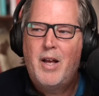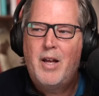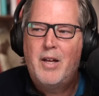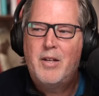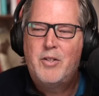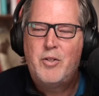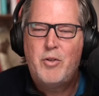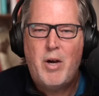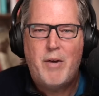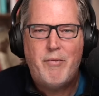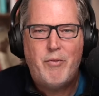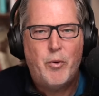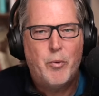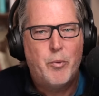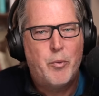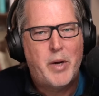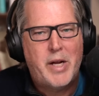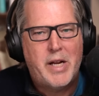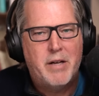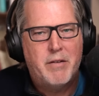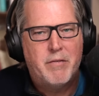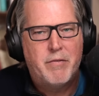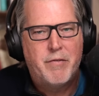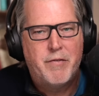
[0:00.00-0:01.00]
Do you ever
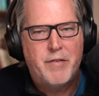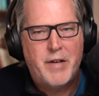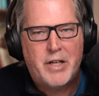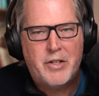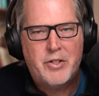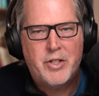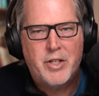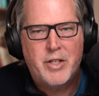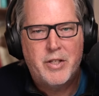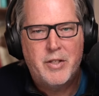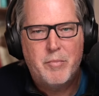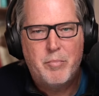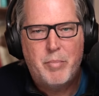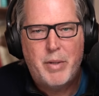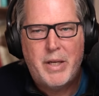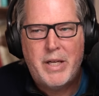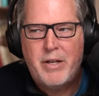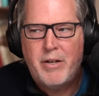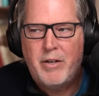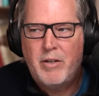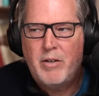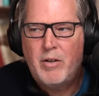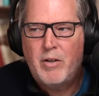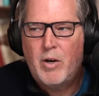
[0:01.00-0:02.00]
read fiction,
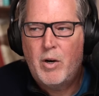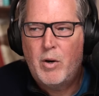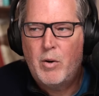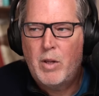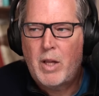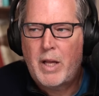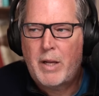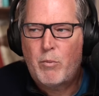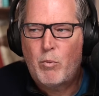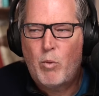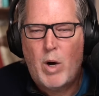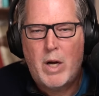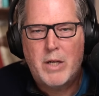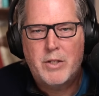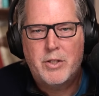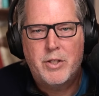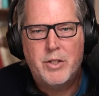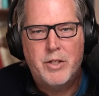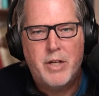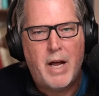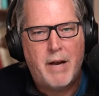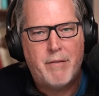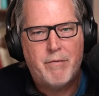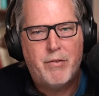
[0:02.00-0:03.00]
Peter, or like watch
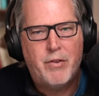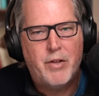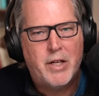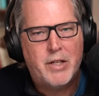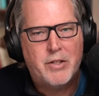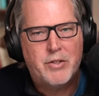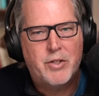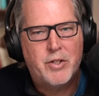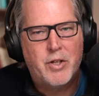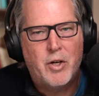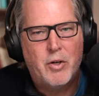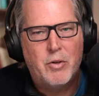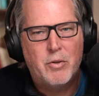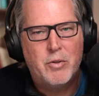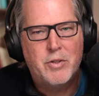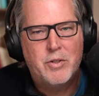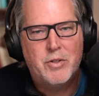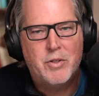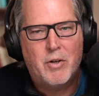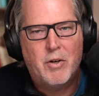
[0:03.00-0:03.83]
Netflix shows?